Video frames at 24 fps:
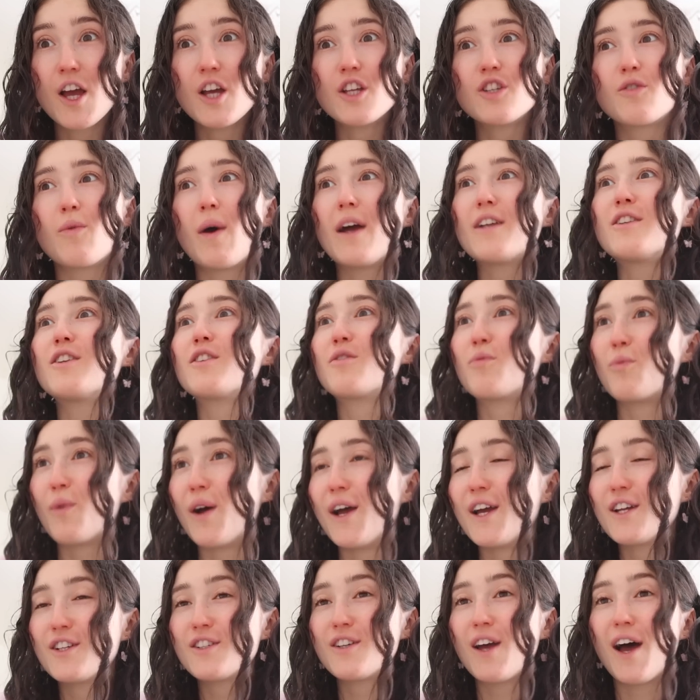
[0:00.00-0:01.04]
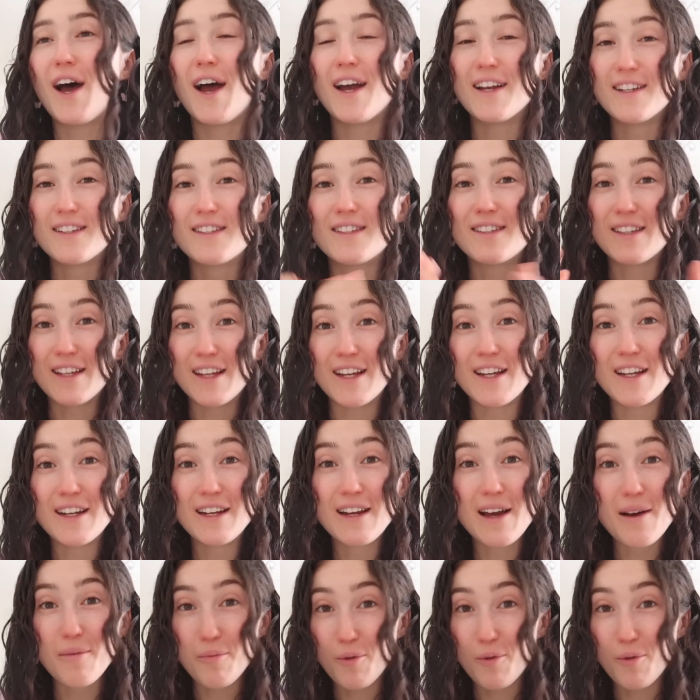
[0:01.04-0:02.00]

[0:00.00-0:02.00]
So I just wish I'd seen